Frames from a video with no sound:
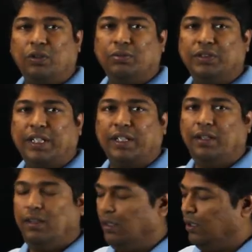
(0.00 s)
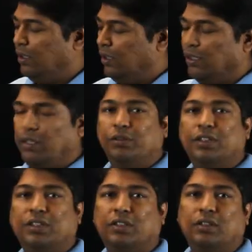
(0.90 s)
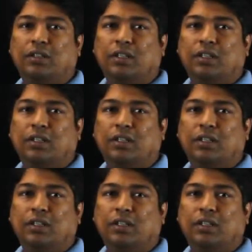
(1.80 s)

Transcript: of a second, then you just